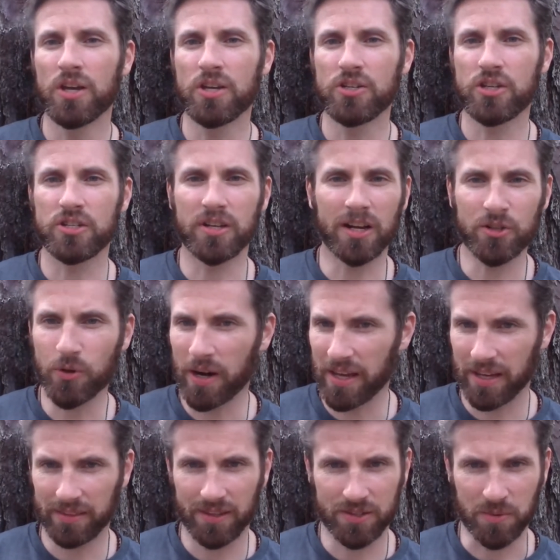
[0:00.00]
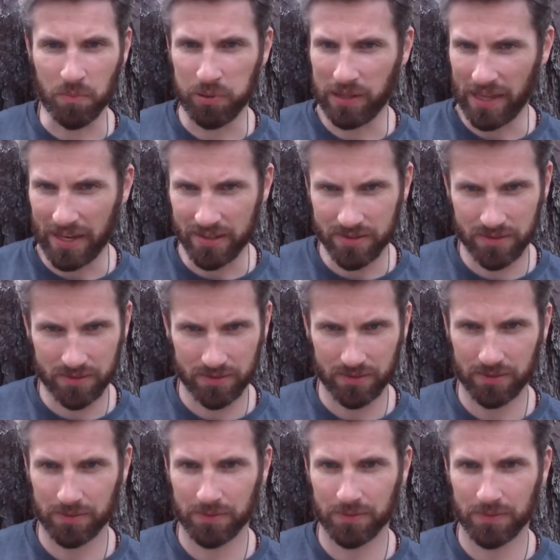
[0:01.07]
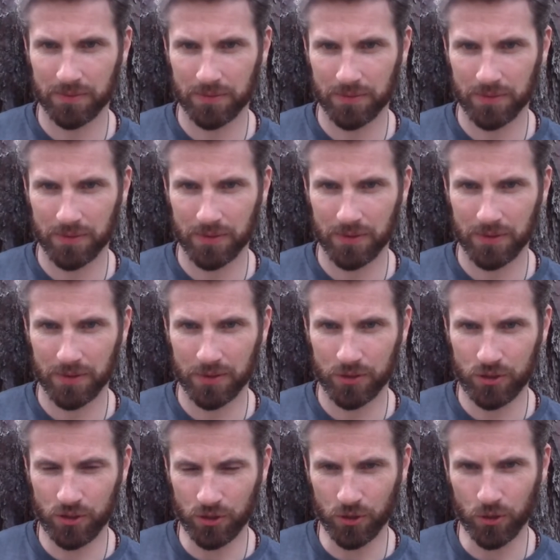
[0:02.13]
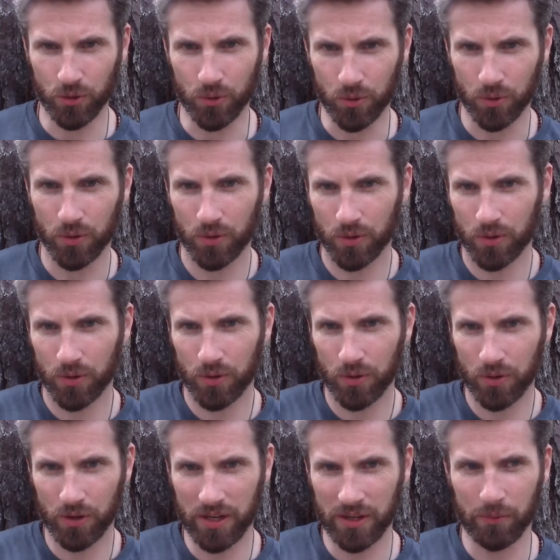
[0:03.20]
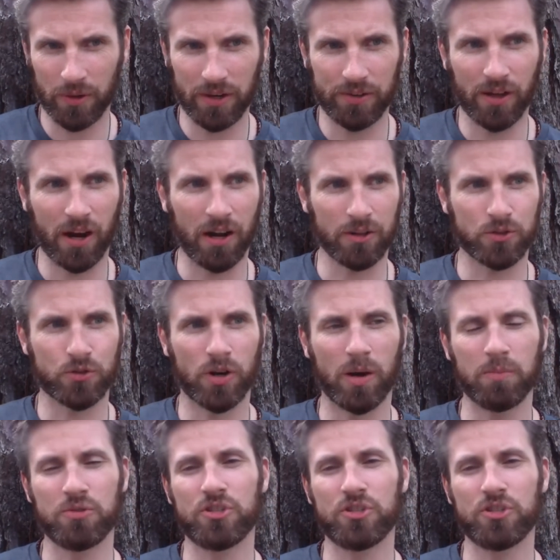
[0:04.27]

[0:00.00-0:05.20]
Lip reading: She's not trying to get this in place to get rid of Donald Trump.